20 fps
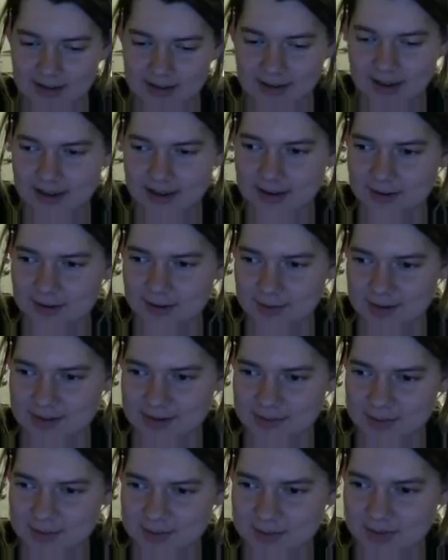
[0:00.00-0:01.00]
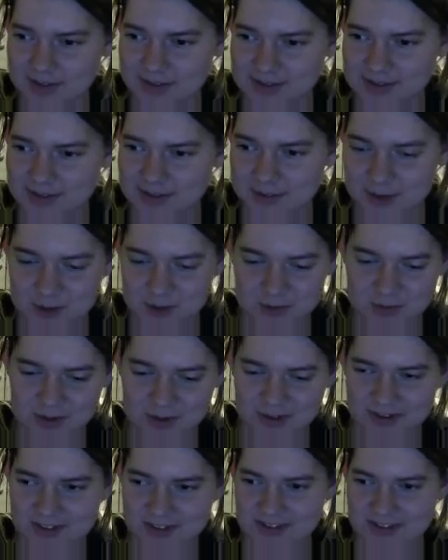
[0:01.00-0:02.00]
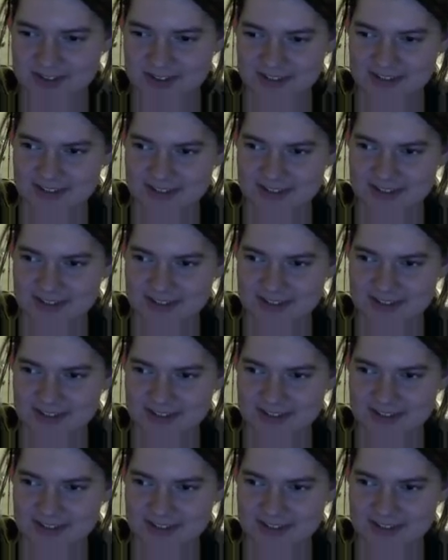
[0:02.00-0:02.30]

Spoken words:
Yeah, no, I have to put exclamation marks.